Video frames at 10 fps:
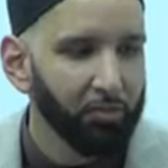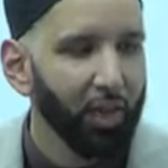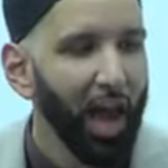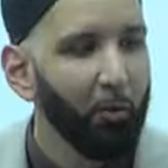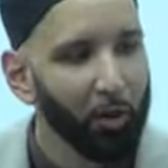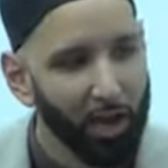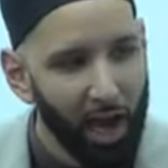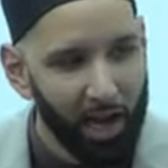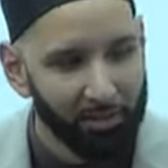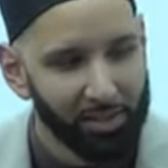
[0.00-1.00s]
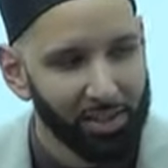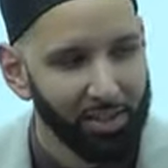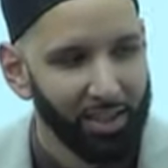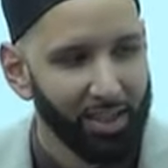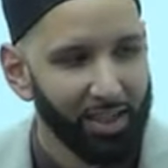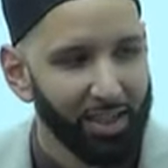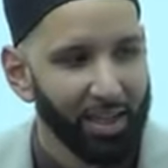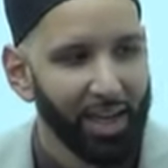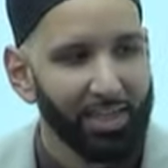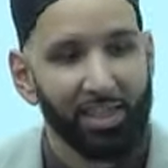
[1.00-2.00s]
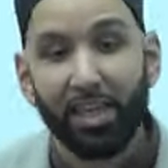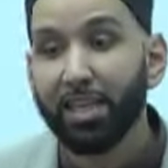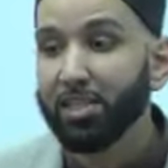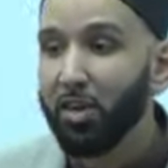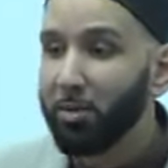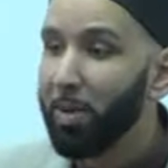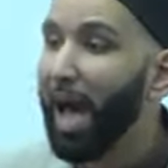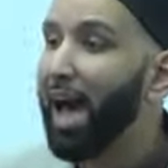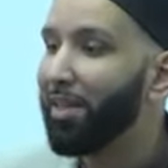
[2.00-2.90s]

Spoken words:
shift our lives and to get us on a